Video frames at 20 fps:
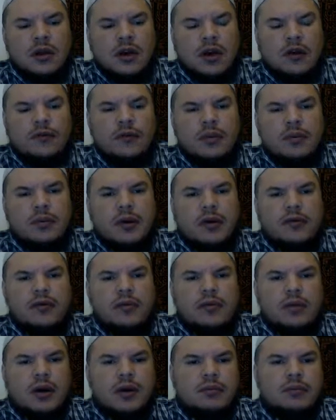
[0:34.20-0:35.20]
of the Prophet
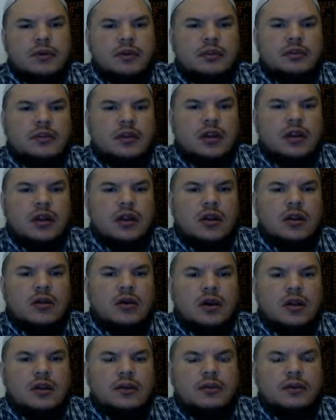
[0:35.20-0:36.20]
Muhammad
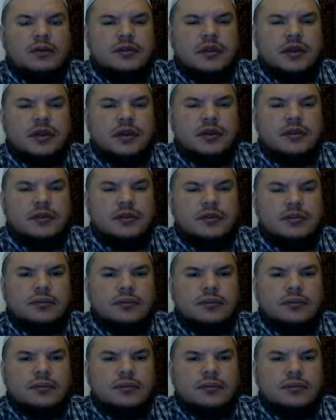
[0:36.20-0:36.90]
sallallahu alaihi wasallam,